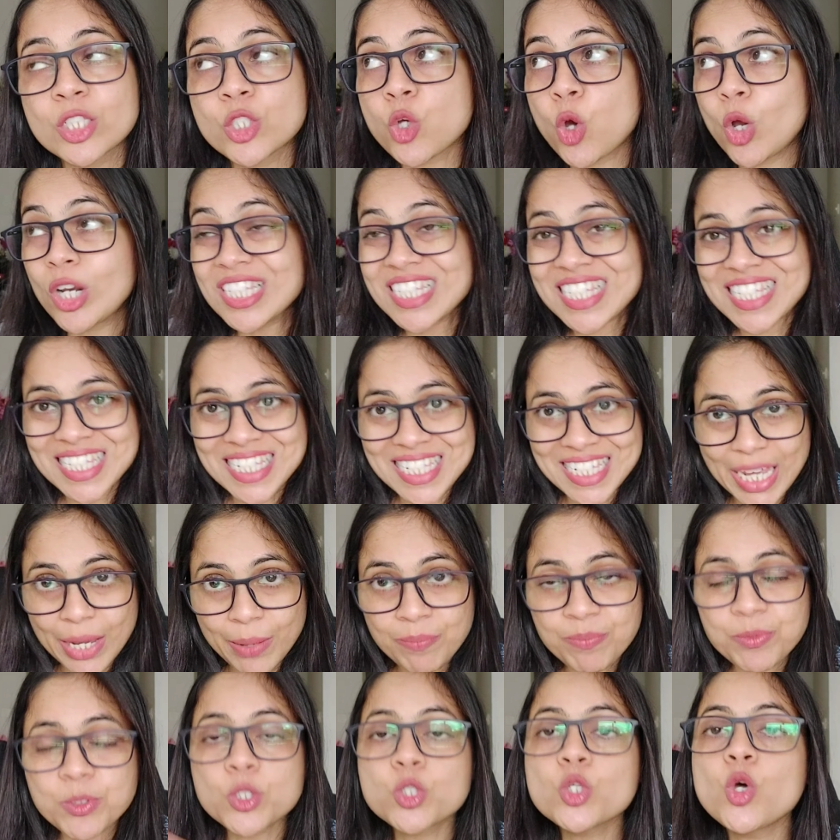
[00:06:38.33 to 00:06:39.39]
It's called
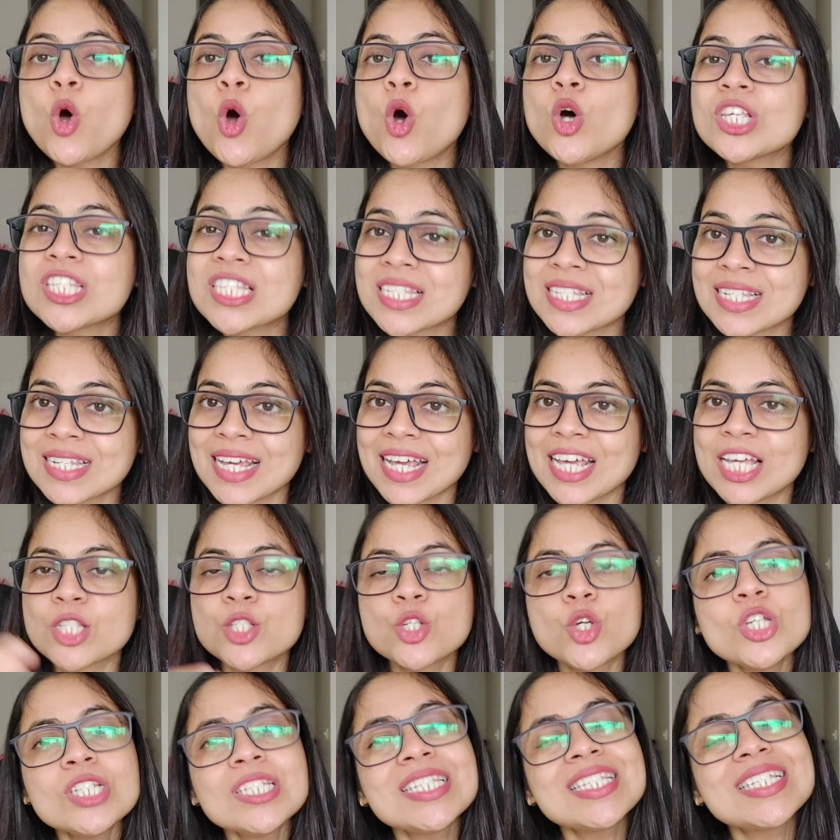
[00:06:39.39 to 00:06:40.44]
steps or
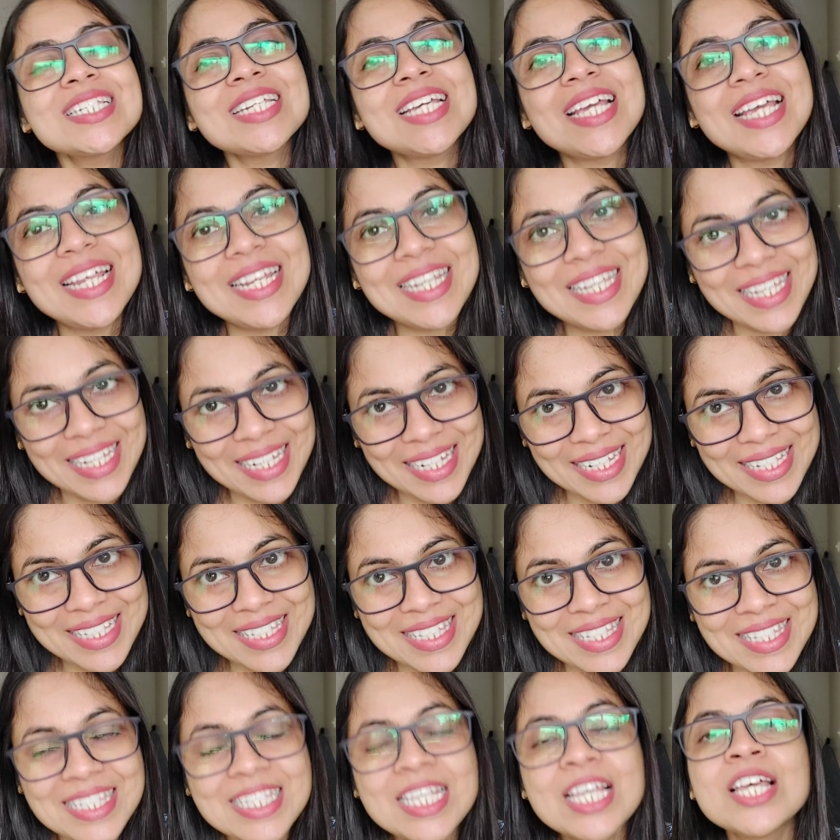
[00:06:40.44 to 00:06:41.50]
stairs or
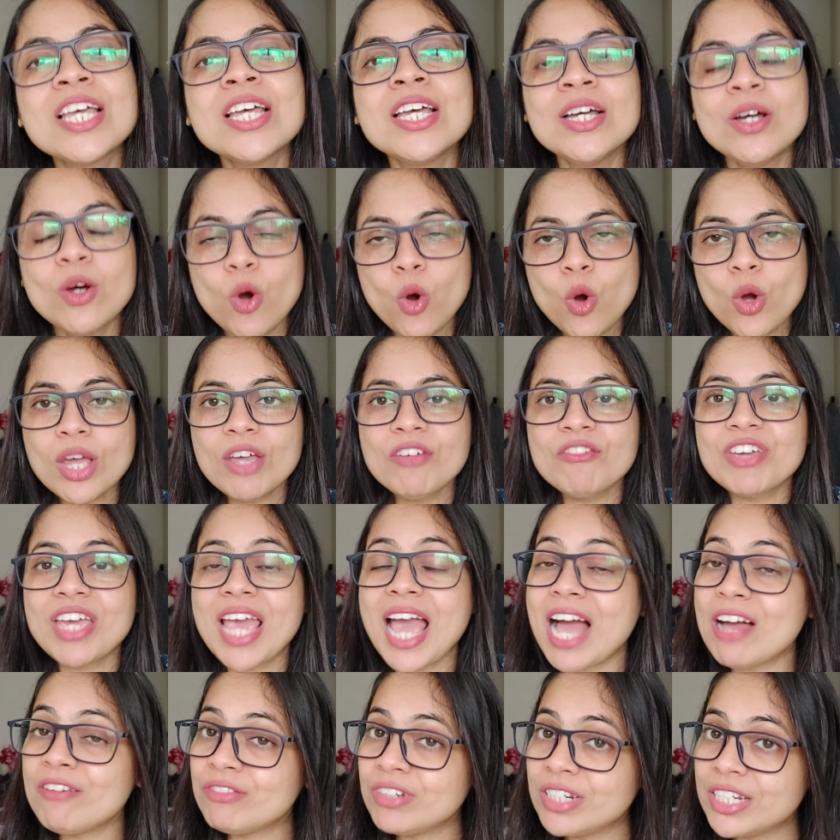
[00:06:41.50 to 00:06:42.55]
staircase. Okay,
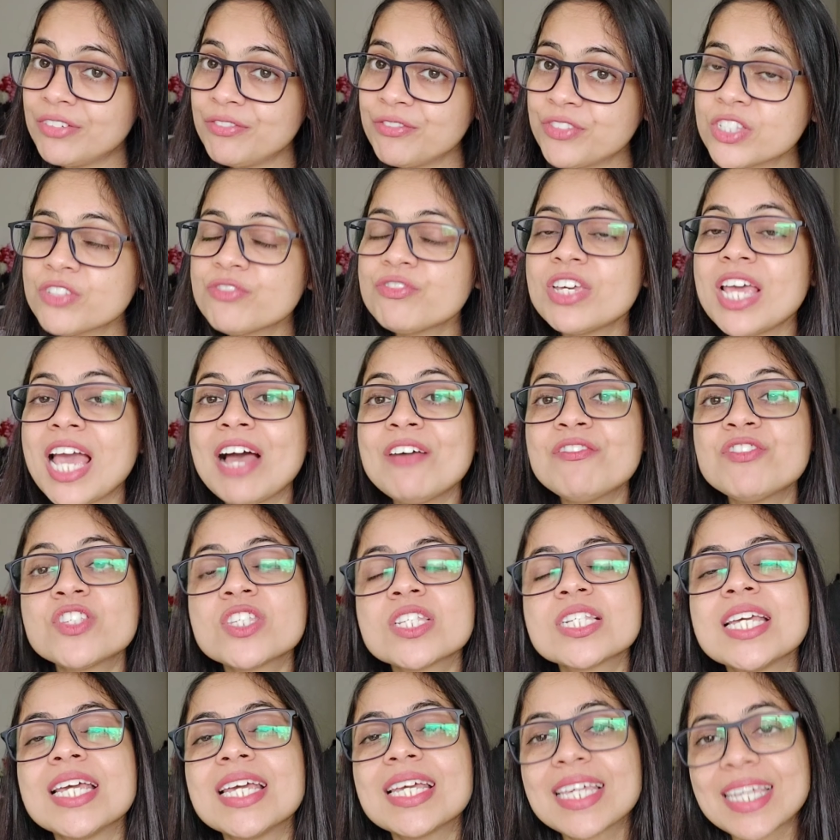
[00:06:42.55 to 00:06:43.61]
we have lifts, we
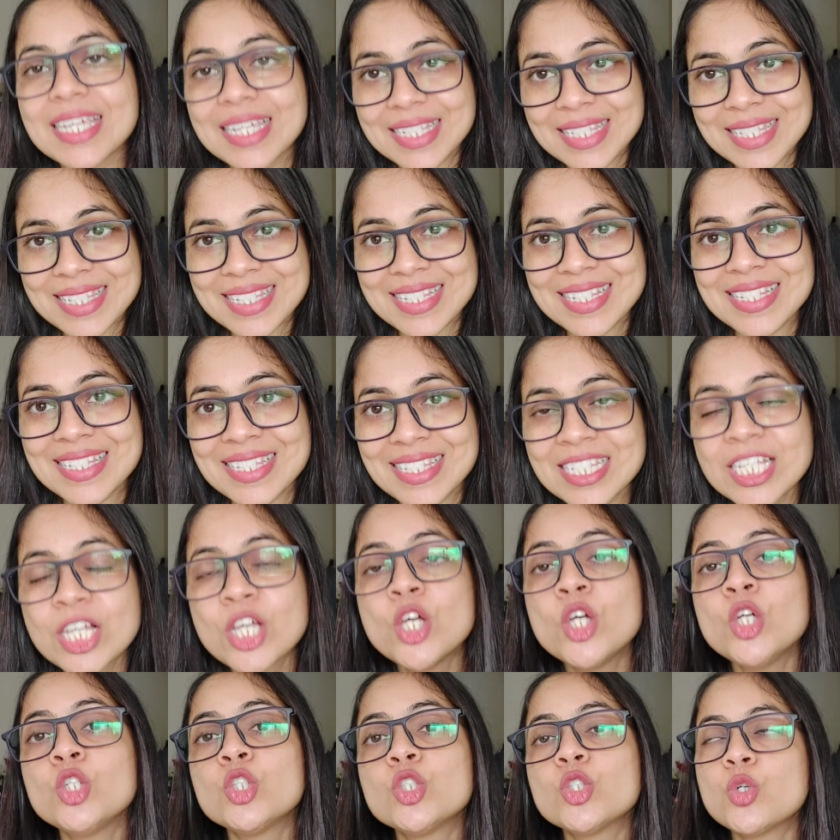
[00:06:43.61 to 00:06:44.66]
have staircases
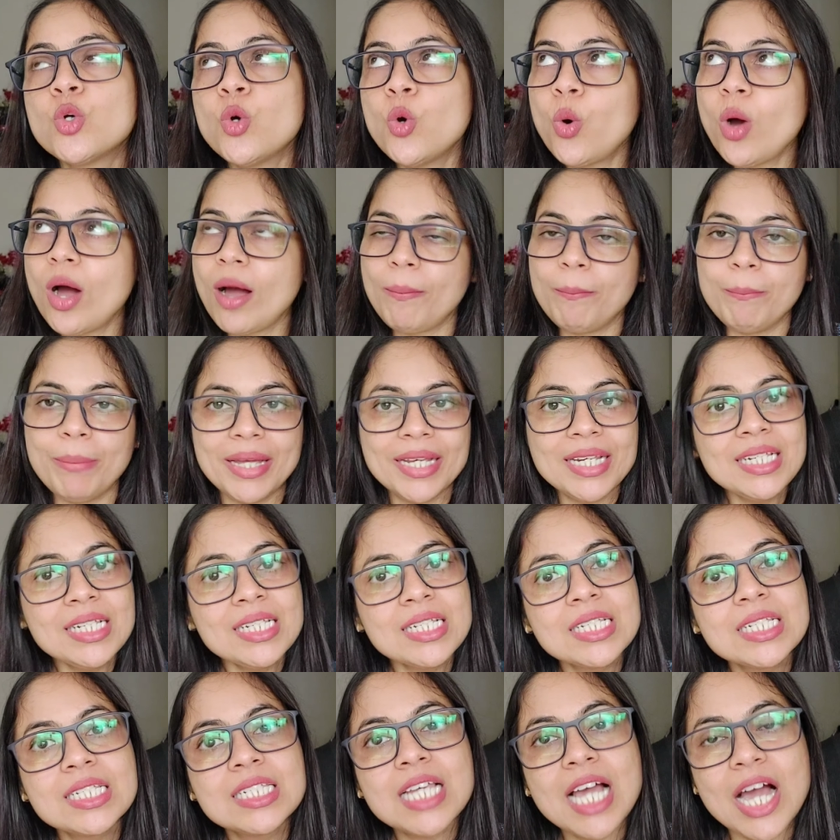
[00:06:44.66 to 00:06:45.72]
to go up
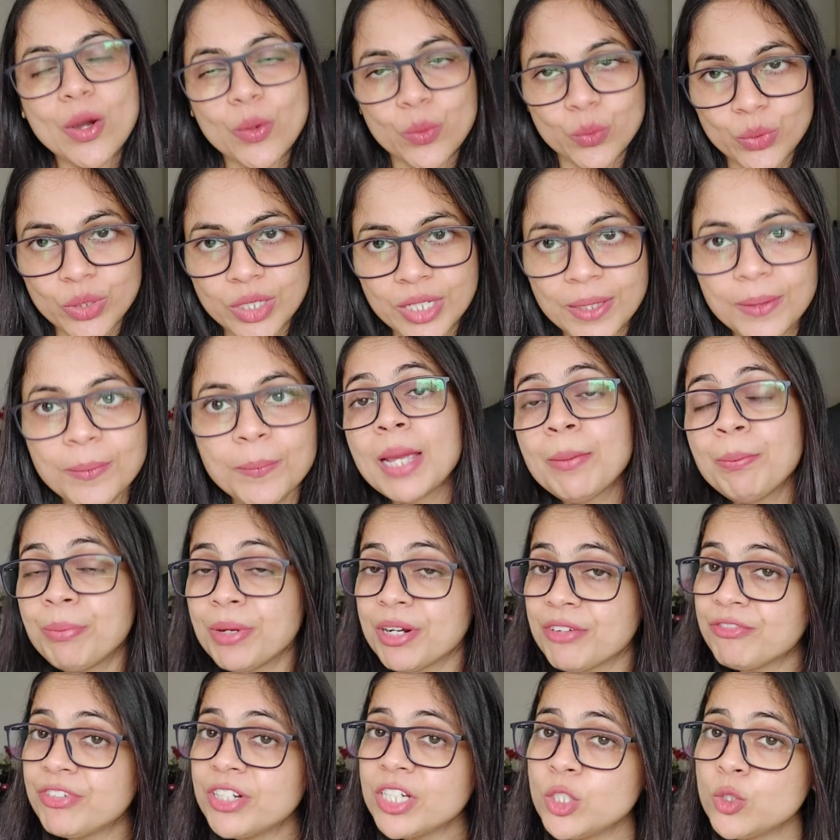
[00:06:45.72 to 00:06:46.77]
and down. I
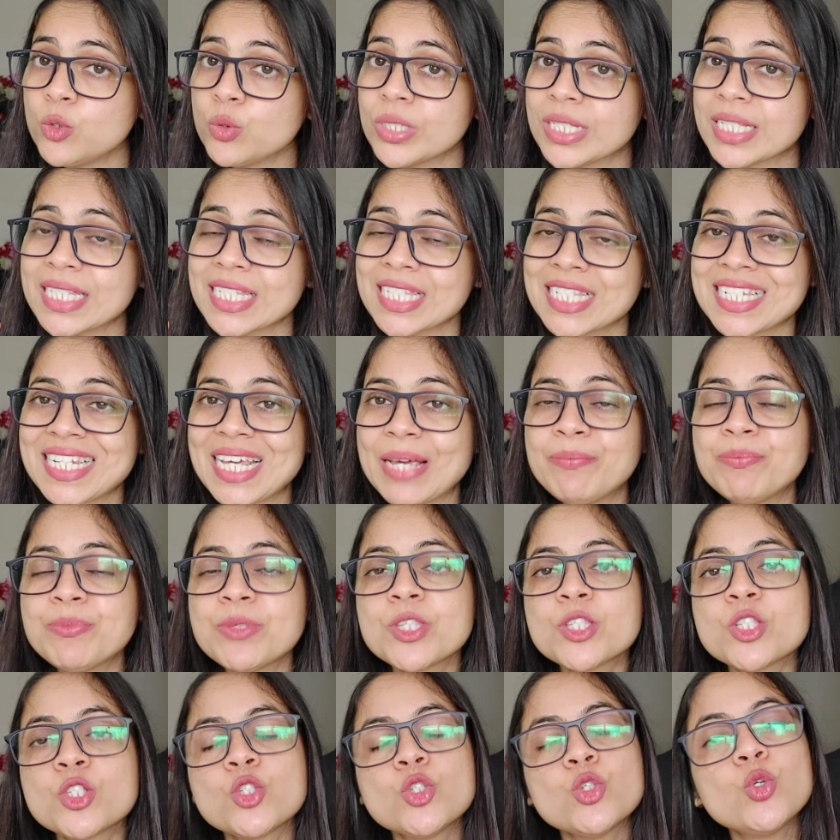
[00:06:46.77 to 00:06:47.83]
prefer using
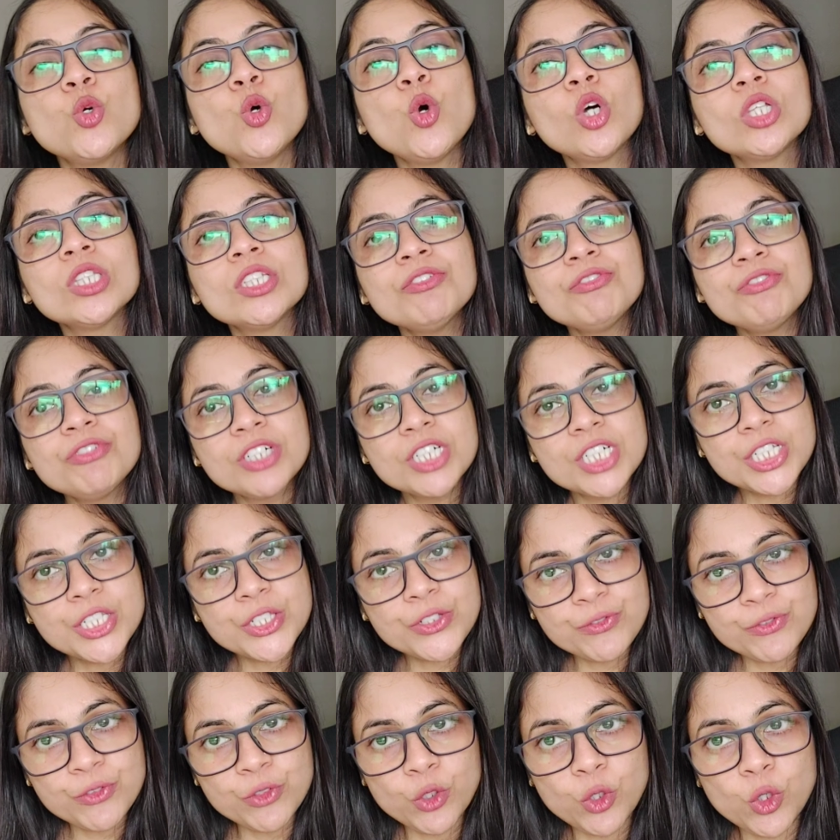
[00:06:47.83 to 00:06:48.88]
steps to go on the
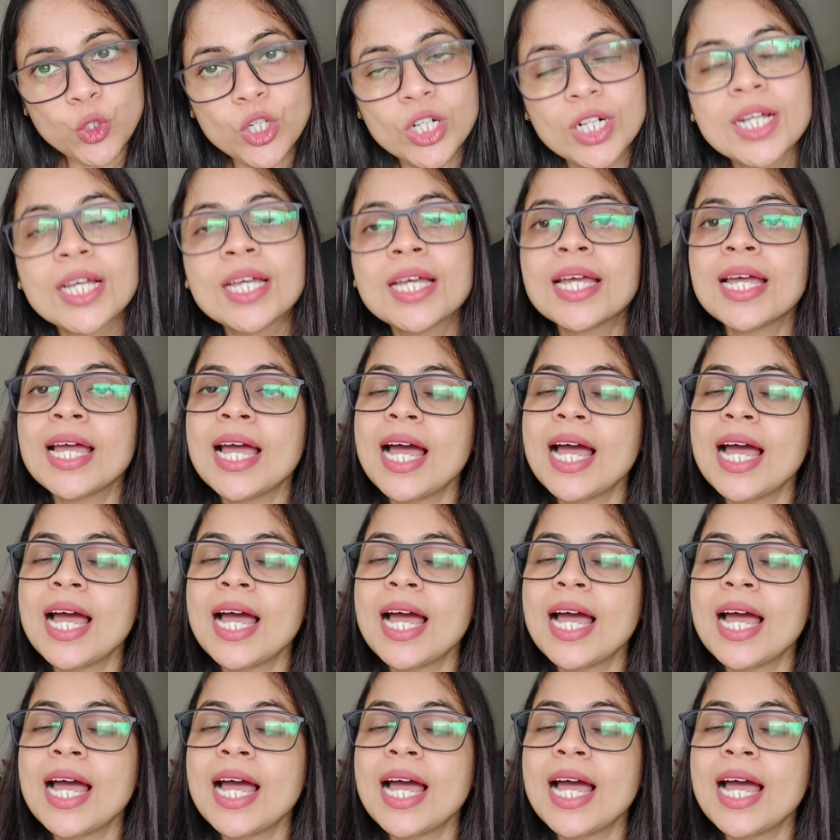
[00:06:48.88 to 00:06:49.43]
first floor.